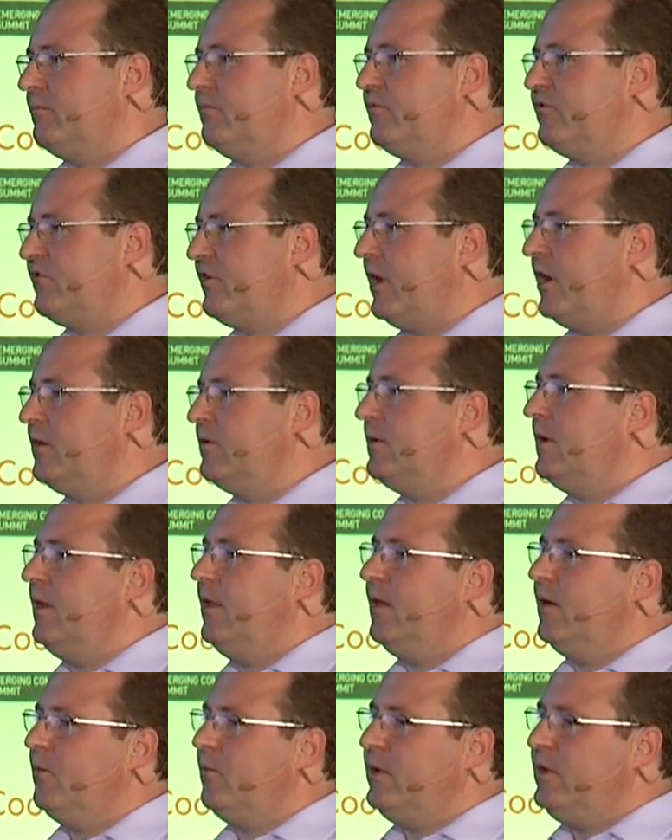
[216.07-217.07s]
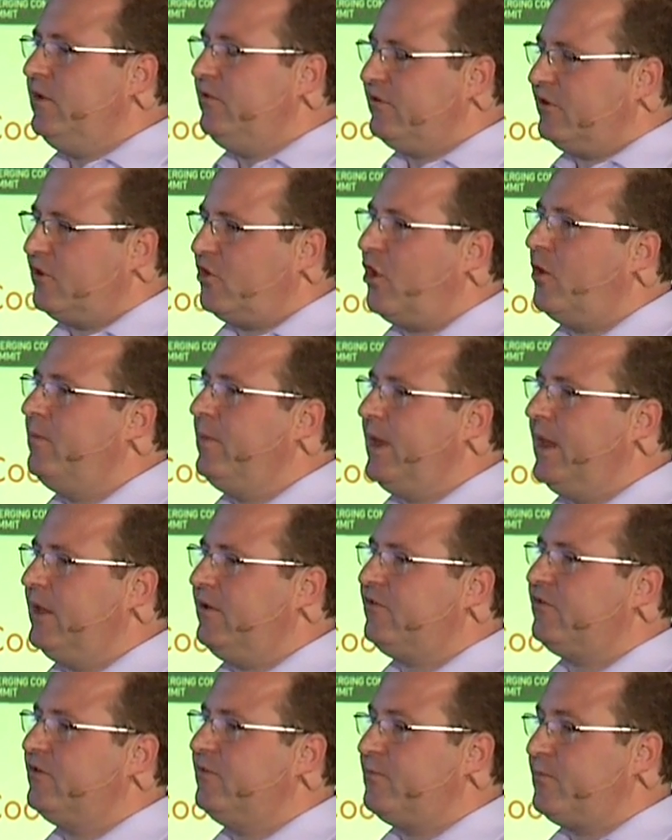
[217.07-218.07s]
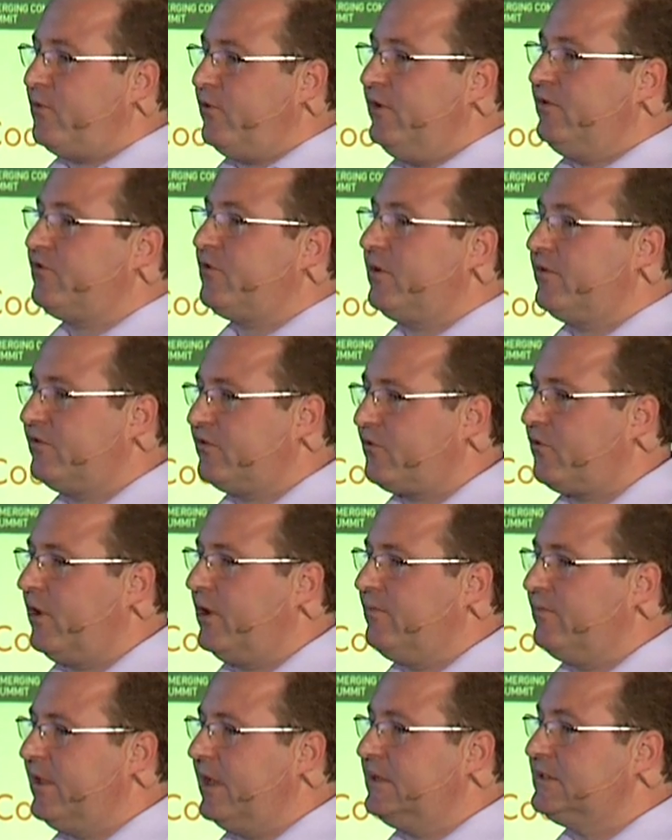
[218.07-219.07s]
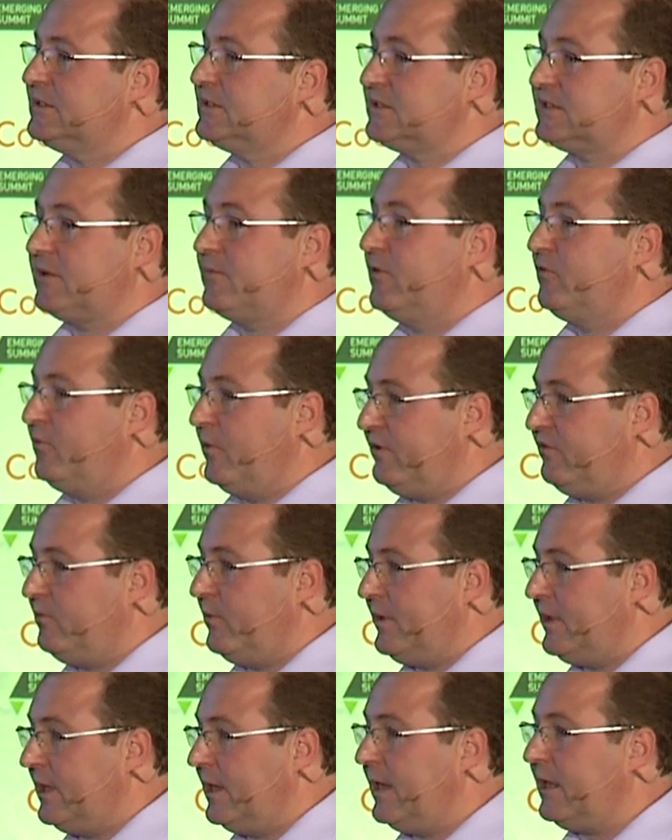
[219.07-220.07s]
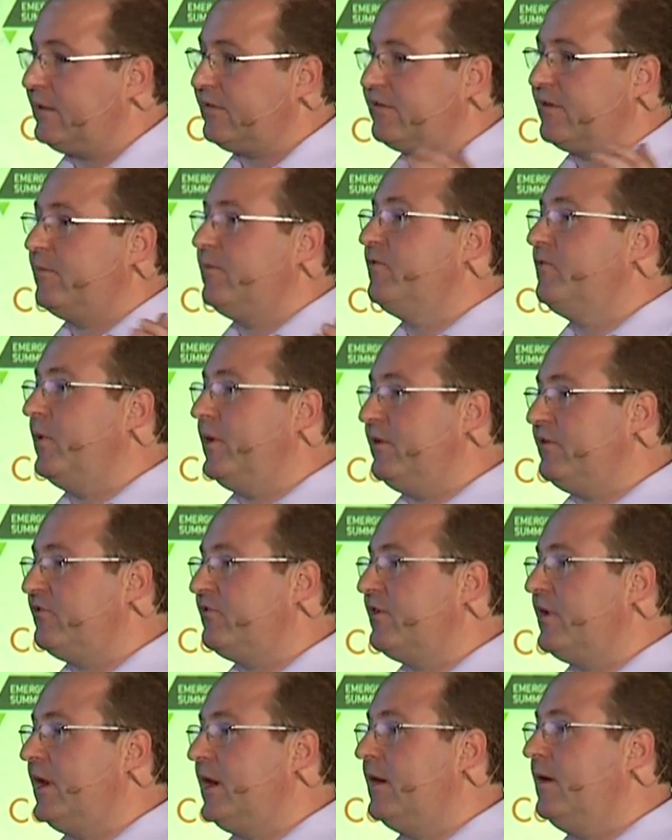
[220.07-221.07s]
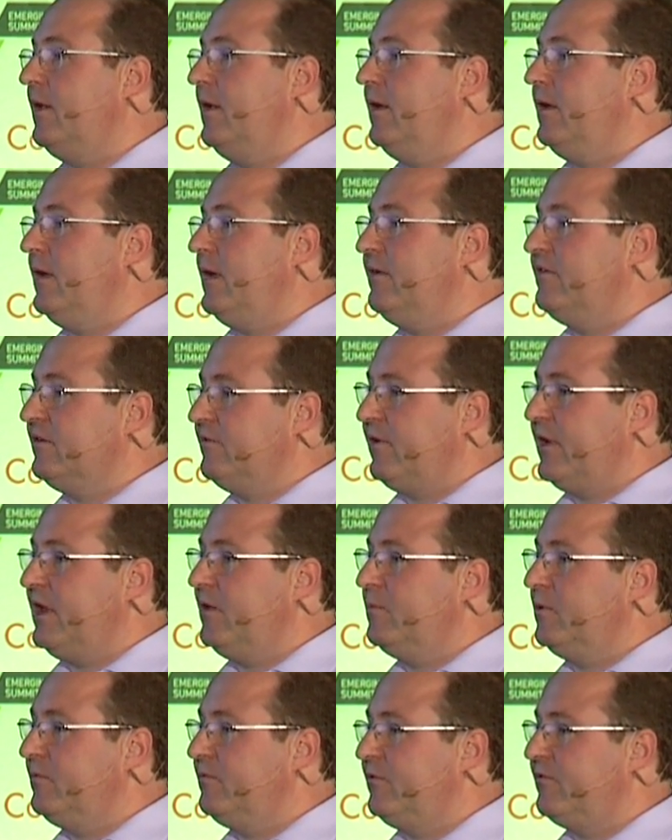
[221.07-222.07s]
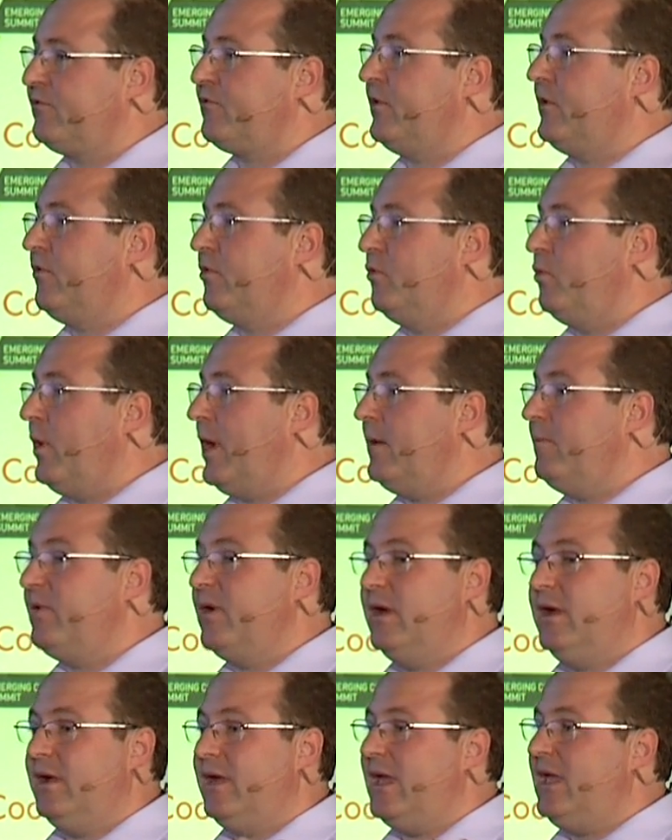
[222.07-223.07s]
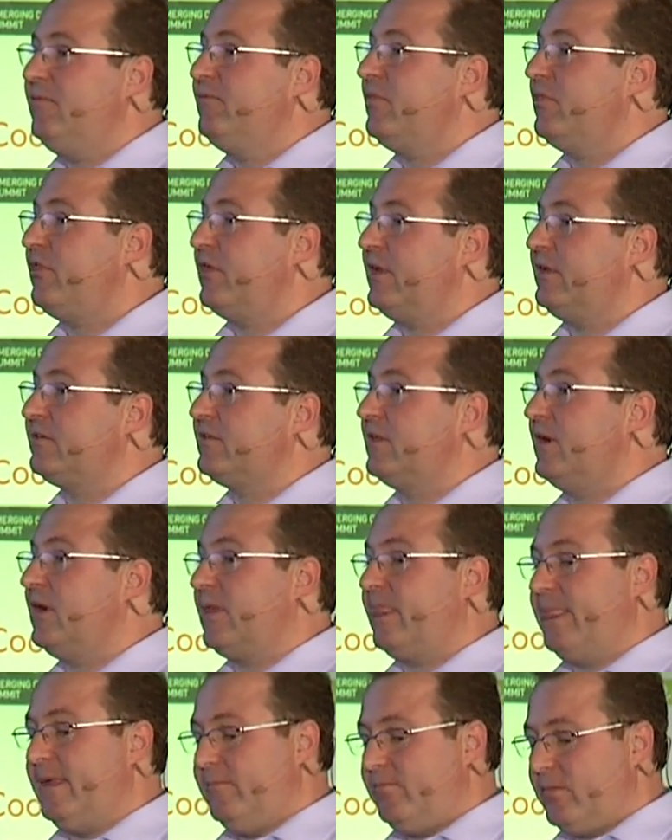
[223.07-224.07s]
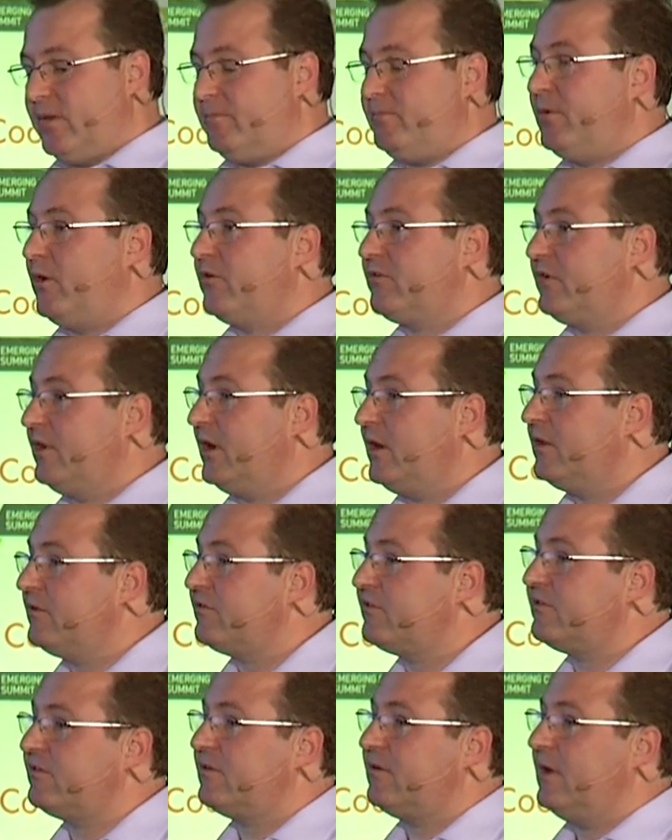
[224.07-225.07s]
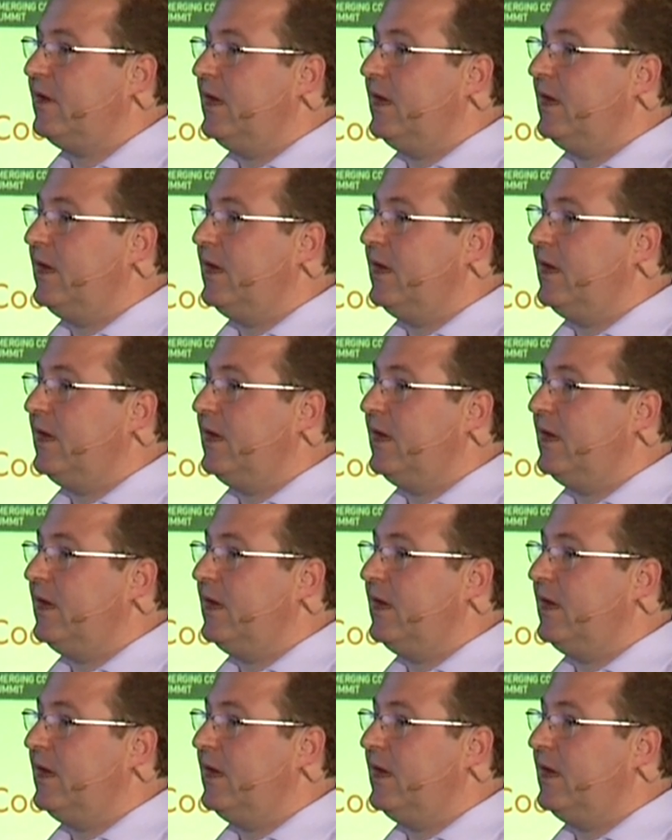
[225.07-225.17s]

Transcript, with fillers: So we use a combination of pre-transcribed data, some of which we collect, some of which uh, is available for free on the web, even things like podcasts.